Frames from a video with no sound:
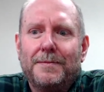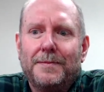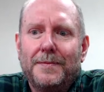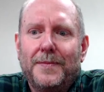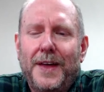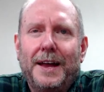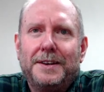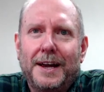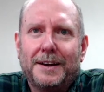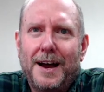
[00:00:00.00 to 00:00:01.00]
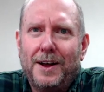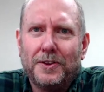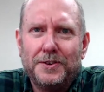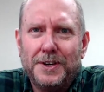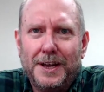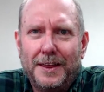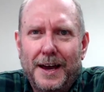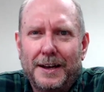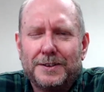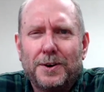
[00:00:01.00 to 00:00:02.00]
that technology
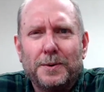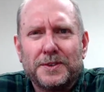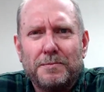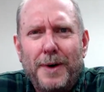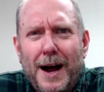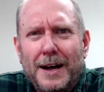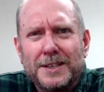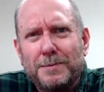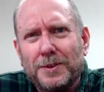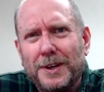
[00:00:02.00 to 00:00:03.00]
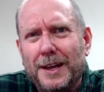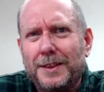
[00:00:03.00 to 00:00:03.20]
that it's almost impossible to get